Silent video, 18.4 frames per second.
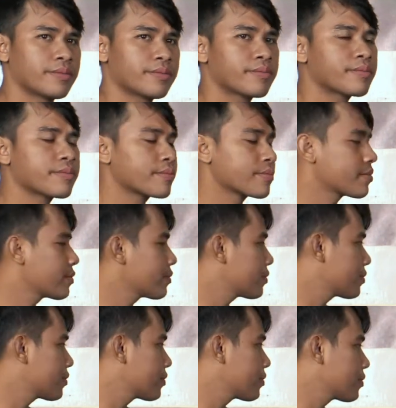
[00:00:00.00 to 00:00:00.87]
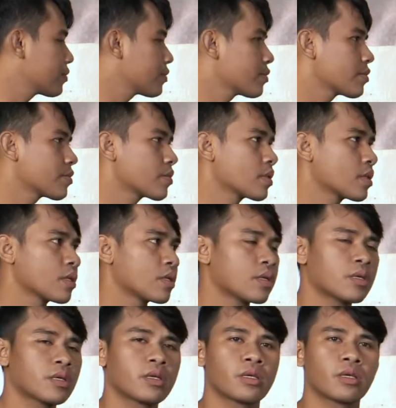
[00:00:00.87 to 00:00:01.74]

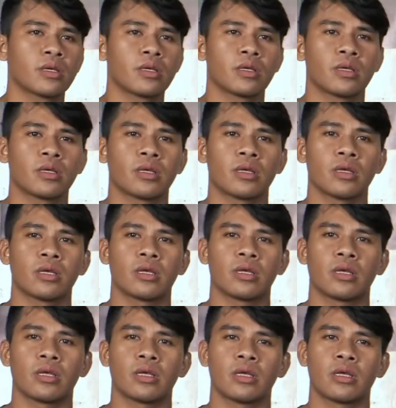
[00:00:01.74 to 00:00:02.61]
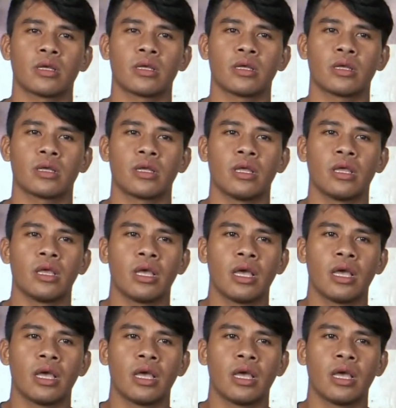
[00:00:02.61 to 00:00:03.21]
(silent)